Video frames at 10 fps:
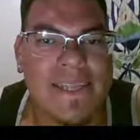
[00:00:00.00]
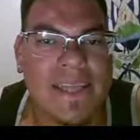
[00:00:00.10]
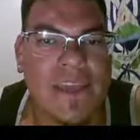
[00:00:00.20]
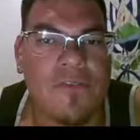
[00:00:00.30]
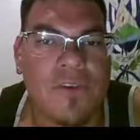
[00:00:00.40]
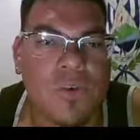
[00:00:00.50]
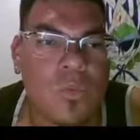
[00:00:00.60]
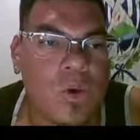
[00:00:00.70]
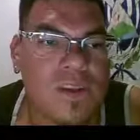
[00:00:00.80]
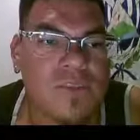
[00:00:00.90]
effort
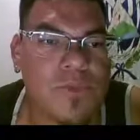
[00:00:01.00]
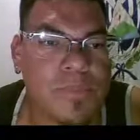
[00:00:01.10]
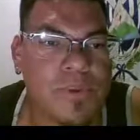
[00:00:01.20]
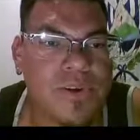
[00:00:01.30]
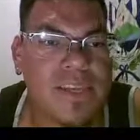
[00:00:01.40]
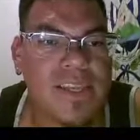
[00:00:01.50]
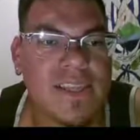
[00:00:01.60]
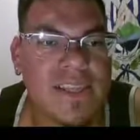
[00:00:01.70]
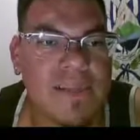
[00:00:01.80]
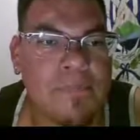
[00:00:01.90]
was
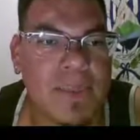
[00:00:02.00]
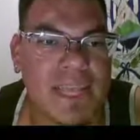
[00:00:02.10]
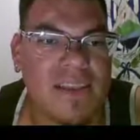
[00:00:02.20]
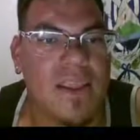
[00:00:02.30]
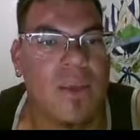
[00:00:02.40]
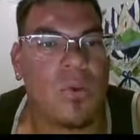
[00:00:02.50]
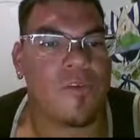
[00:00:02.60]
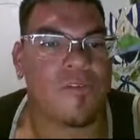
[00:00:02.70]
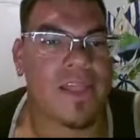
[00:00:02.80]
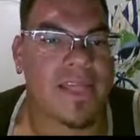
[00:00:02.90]
reportedly met
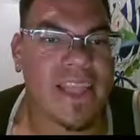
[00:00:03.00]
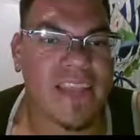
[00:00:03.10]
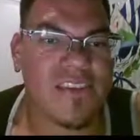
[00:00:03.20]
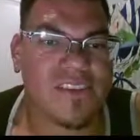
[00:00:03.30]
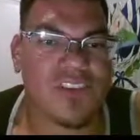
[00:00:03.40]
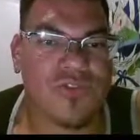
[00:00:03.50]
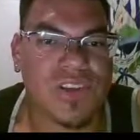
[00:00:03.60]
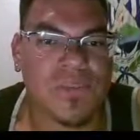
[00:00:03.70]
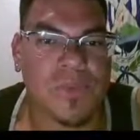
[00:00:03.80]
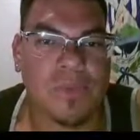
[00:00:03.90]
with a lack of
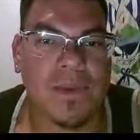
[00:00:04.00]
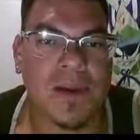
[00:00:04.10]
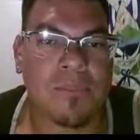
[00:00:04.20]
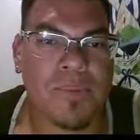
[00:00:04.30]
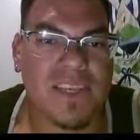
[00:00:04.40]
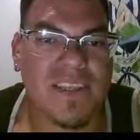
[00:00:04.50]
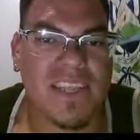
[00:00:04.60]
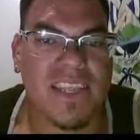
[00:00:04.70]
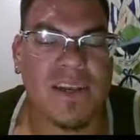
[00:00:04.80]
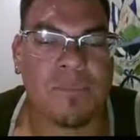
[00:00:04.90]
interest from
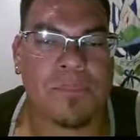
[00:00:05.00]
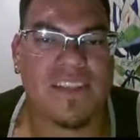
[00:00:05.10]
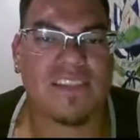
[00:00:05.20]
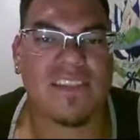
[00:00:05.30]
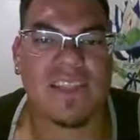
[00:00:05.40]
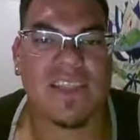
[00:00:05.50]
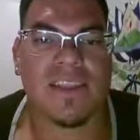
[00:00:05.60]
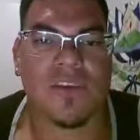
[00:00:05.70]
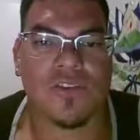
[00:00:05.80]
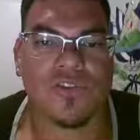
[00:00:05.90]
the company's
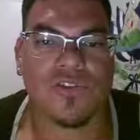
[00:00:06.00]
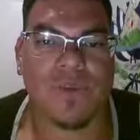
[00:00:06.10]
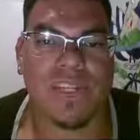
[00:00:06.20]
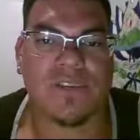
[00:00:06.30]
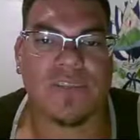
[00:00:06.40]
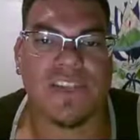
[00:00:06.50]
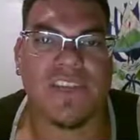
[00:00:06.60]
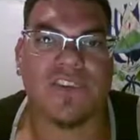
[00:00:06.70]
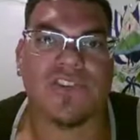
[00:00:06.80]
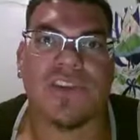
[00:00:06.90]
Austrian
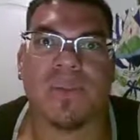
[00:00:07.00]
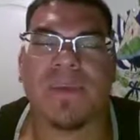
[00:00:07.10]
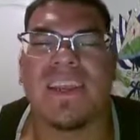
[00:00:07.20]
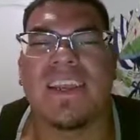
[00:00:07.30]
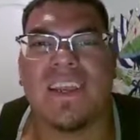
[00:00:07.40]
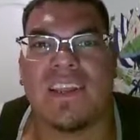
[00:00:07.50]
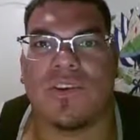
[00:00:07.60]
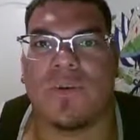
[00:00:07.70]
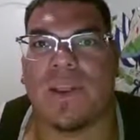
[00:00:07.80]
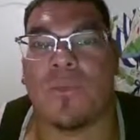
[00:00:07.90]
leadership. You know,
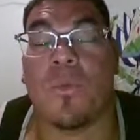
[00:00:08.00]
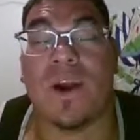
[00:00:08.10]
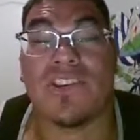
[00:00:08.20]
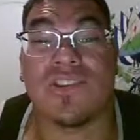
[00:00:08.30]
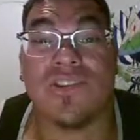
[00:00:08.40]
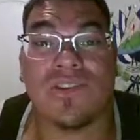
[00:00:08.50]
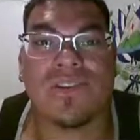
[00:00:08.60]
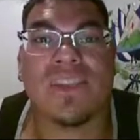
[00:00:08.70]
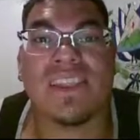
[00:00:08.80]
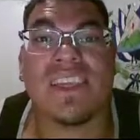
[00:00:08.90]
and why
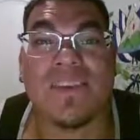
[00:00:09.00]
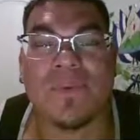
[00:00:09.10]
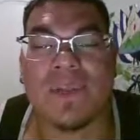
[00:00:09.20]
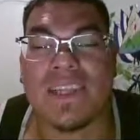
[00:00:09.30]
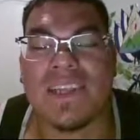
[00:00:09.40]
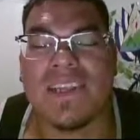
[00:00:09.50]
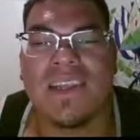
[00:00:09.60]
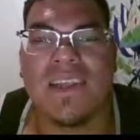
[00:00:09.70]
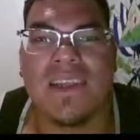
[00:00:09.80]
should they really